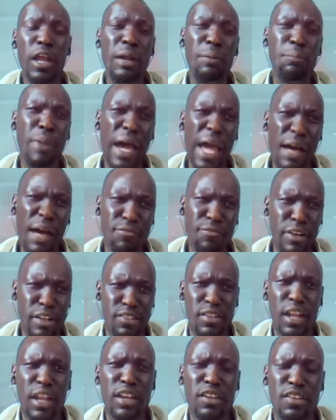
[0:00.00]
And by a
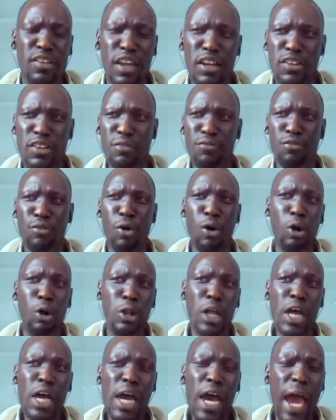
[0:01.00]
facilitative
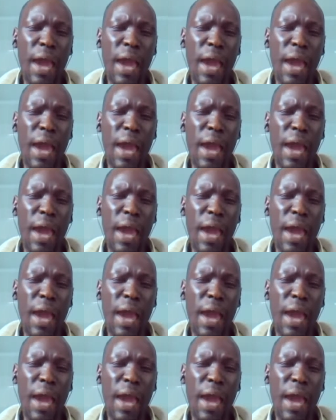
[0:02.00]
role,